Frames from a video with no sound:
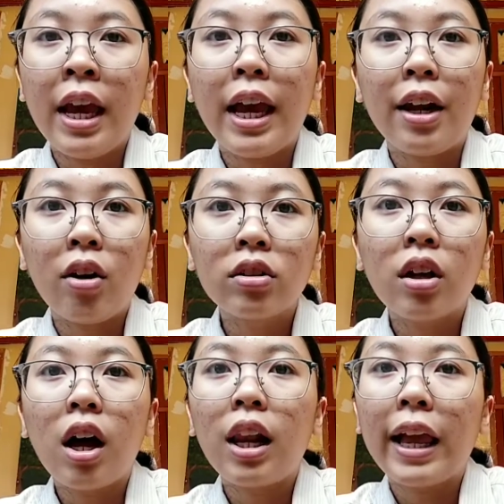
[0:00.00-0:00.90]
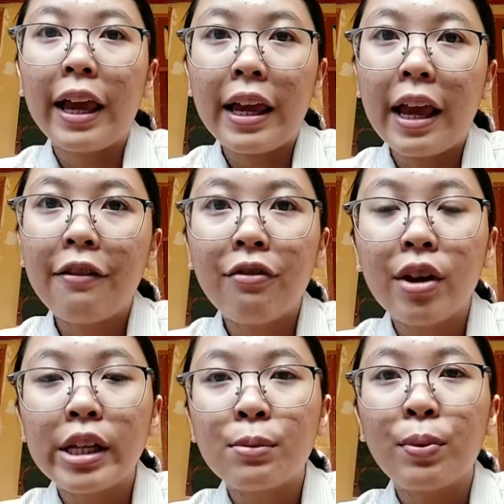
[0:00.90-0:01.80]
and not all
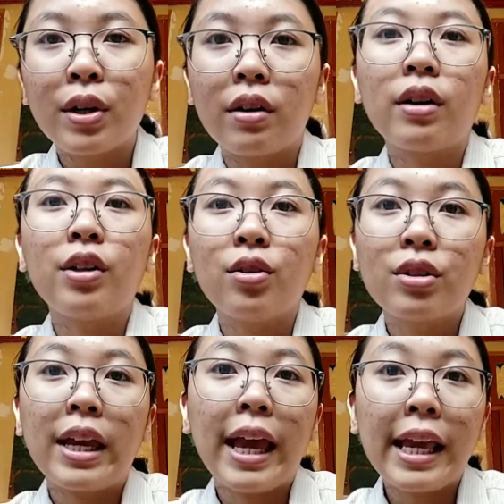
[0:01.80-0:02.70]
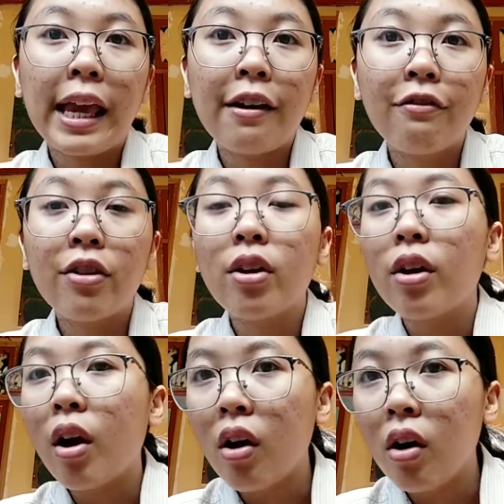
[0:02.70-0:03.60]
AAVE speakers use AAVE
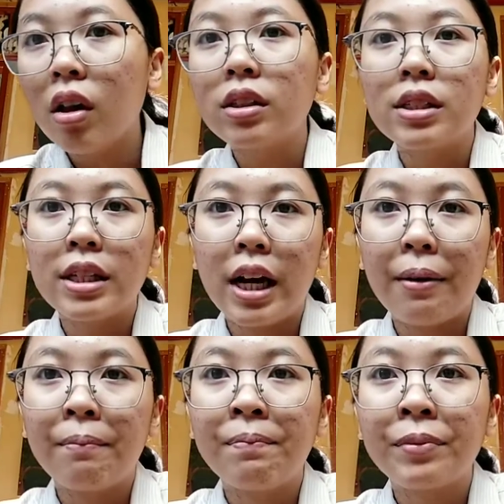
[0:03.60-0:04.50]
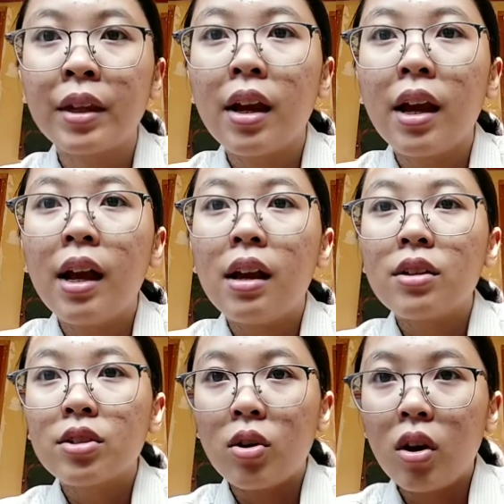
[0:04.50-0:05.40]
all the time.
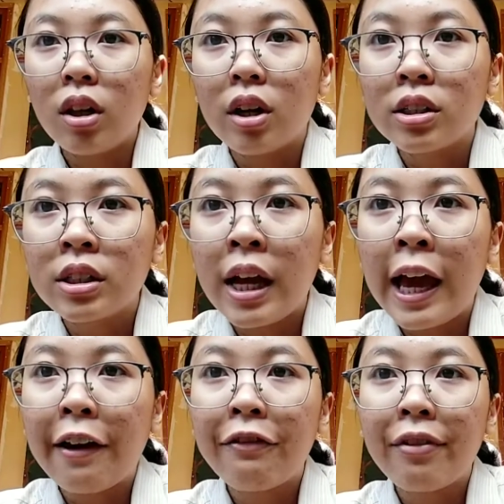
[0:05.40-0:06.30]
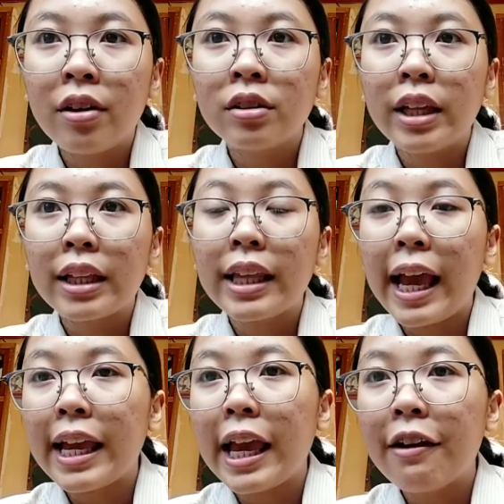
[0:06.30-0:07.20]
Scholars have found that
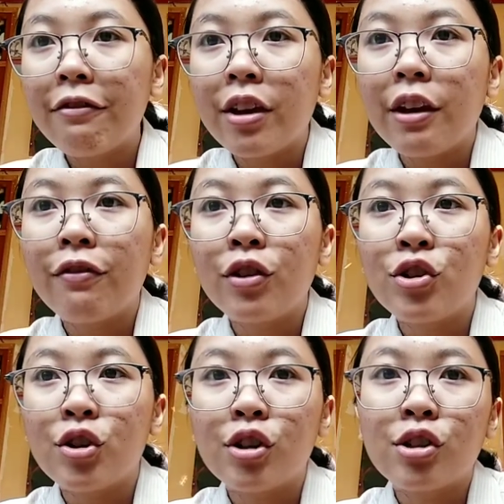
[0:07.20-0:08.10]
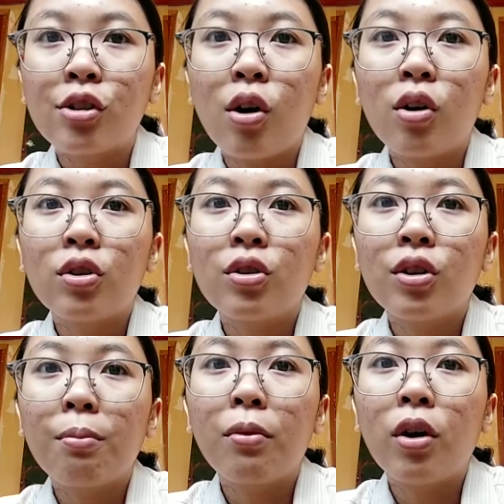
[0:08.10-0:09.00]
AAVE features
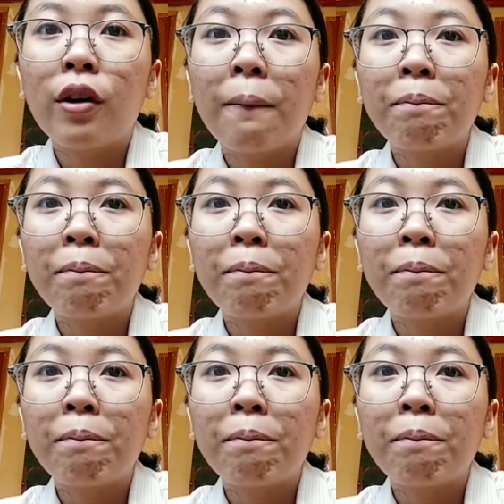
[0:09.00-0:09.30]
occur more